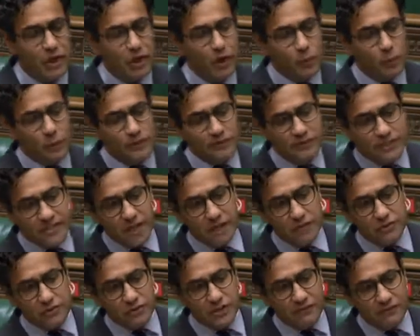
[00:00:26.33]
with regard
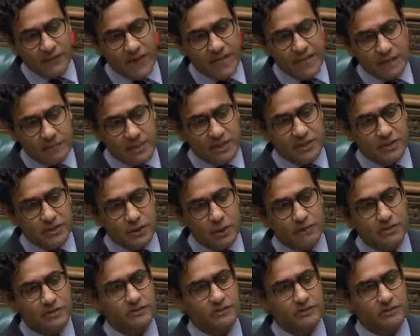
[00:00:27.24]
to the availability of the